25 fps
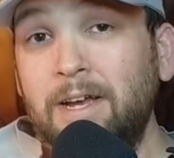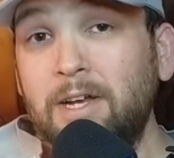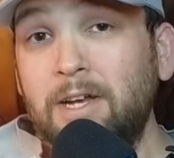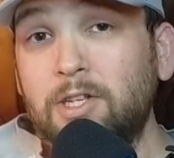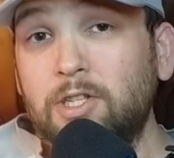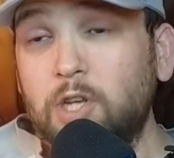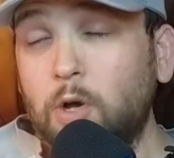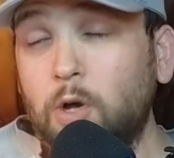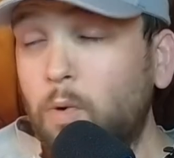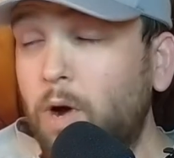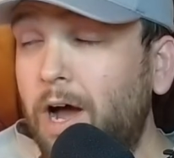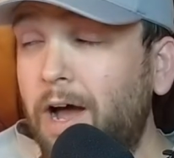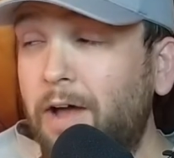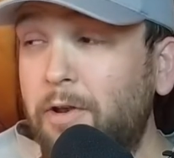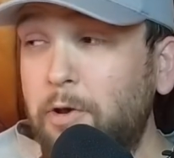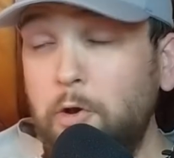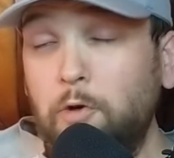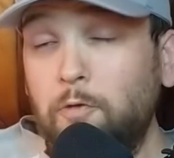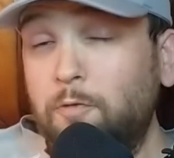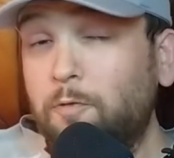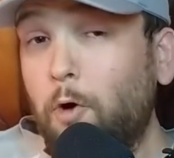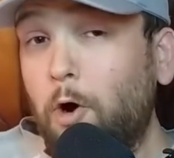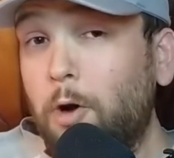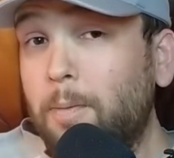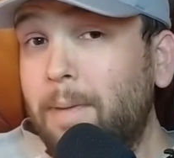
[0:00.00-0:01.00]
So, new
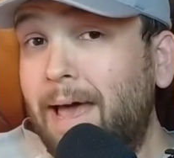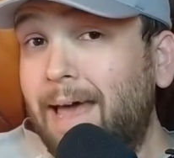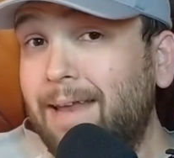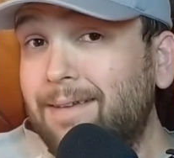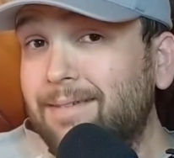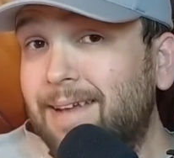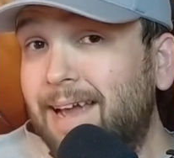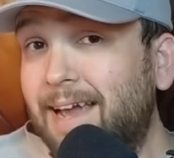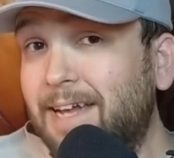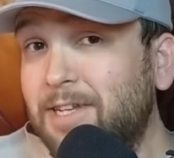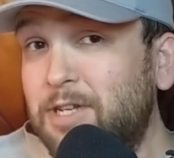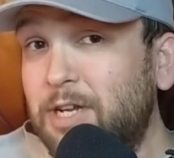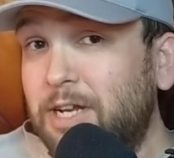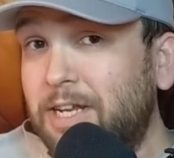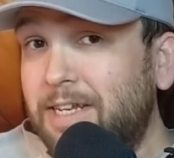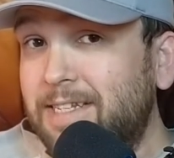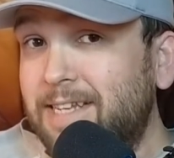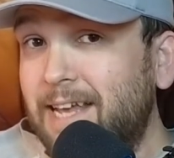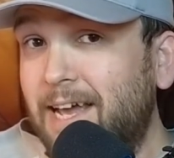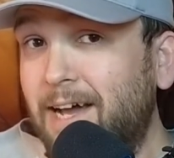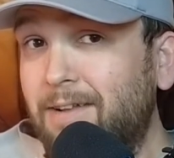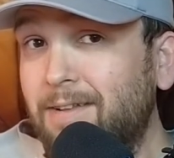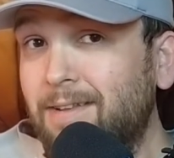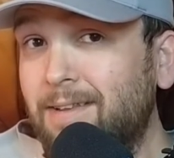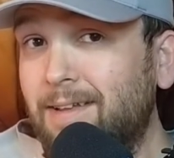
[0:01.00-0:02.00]
format, as you can
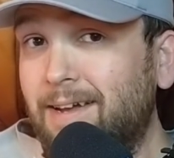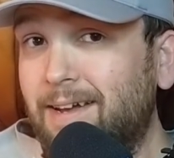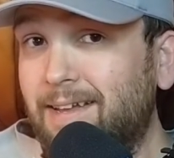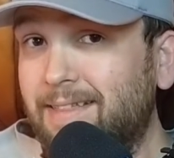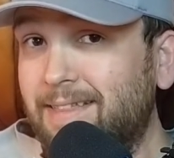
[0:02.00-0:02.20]
tell.